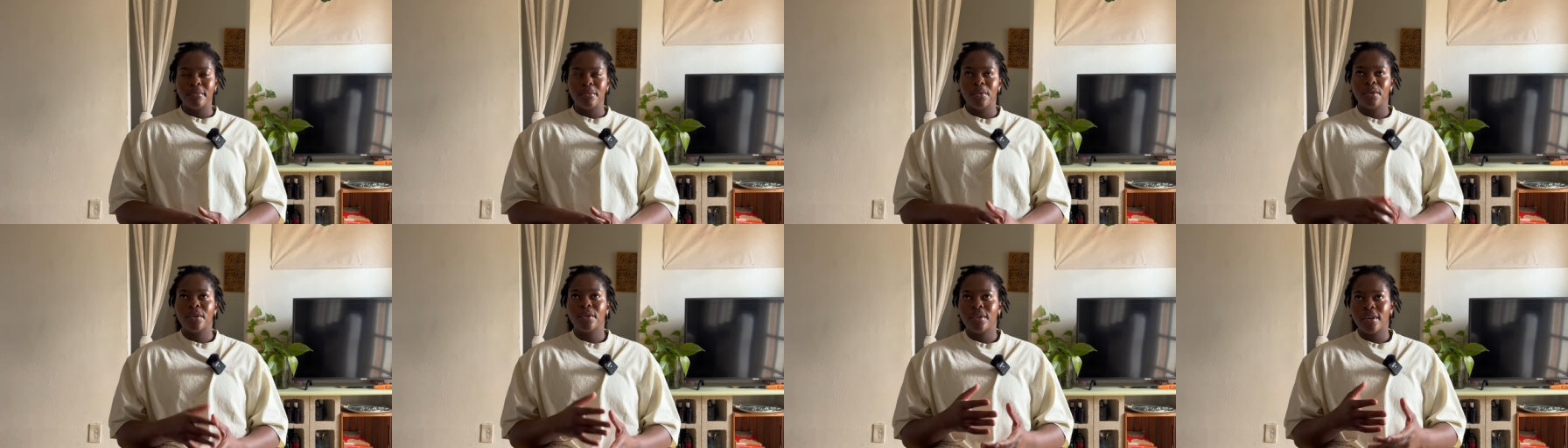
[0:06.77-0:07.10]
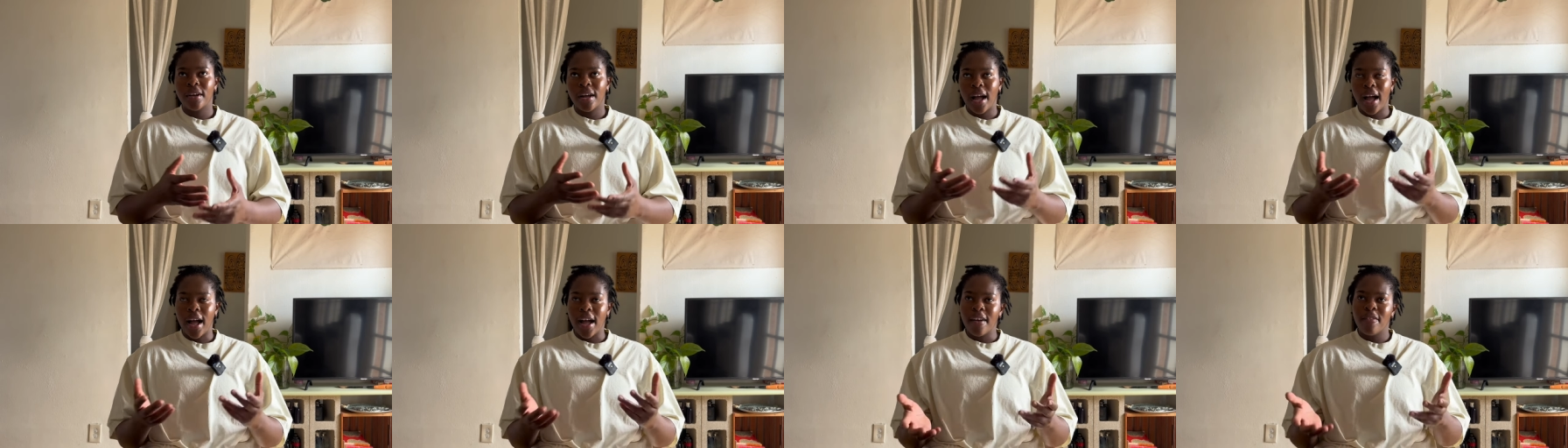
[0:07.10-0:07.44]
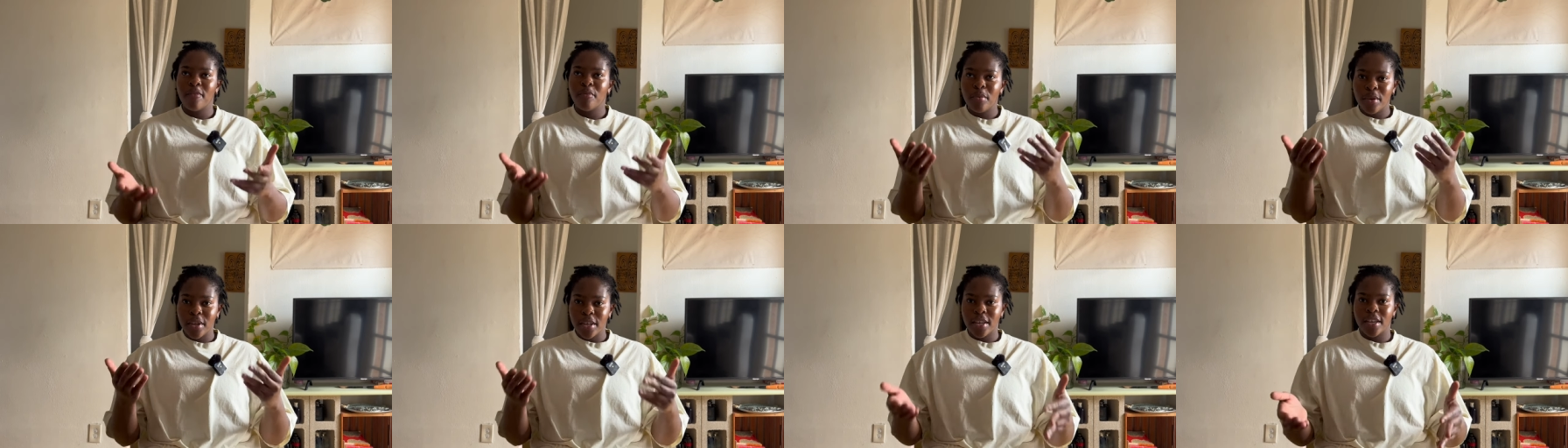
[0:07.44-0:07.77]
Well,
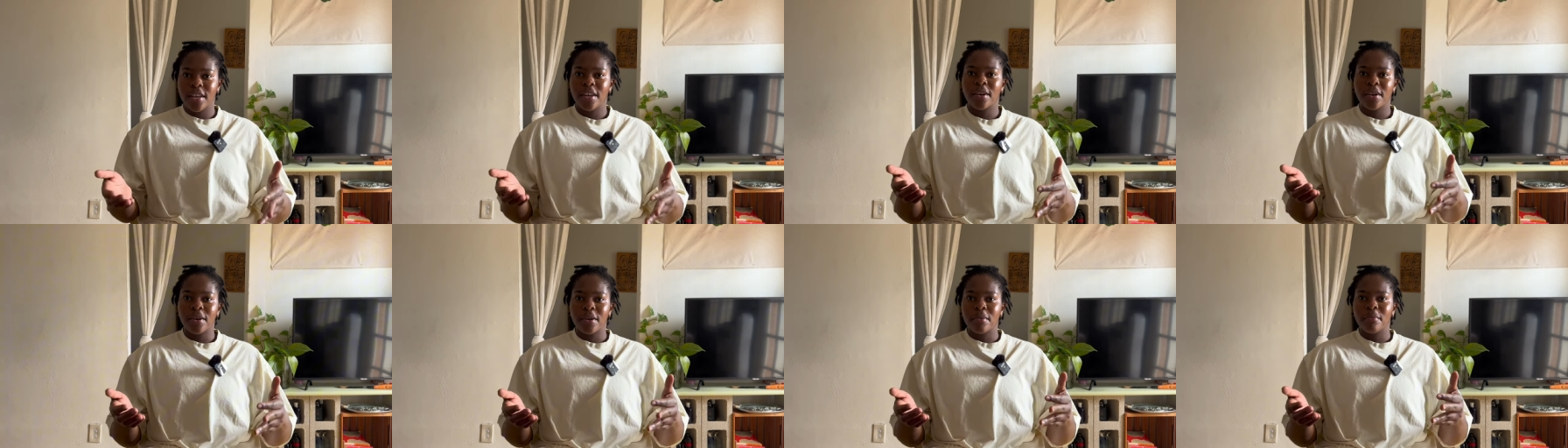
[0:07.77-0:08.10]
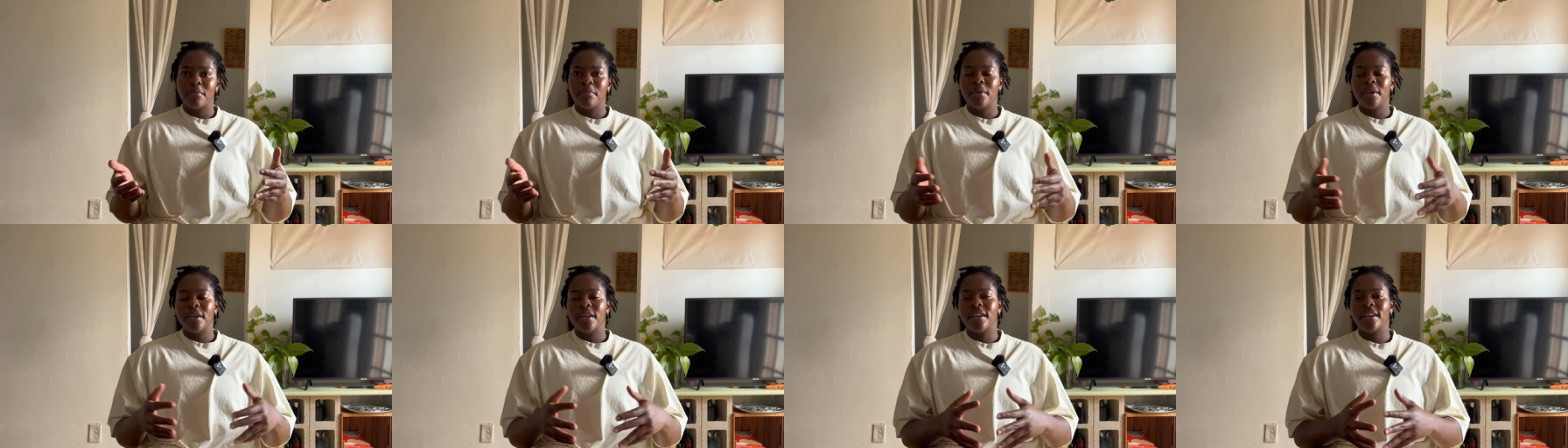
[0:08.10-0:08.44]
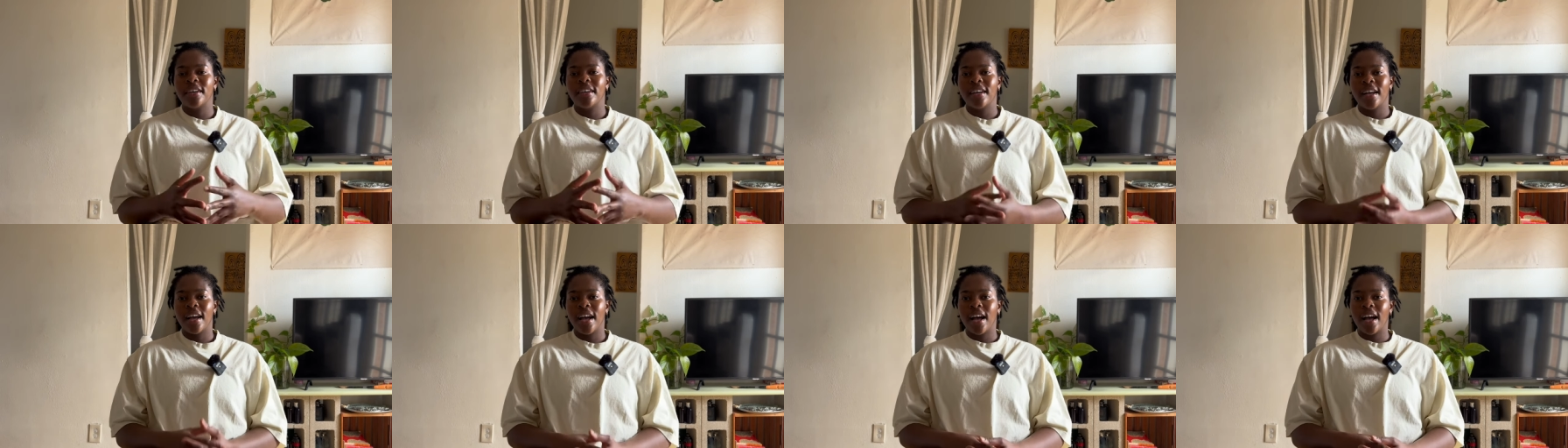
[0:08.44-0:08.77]
I've been here, but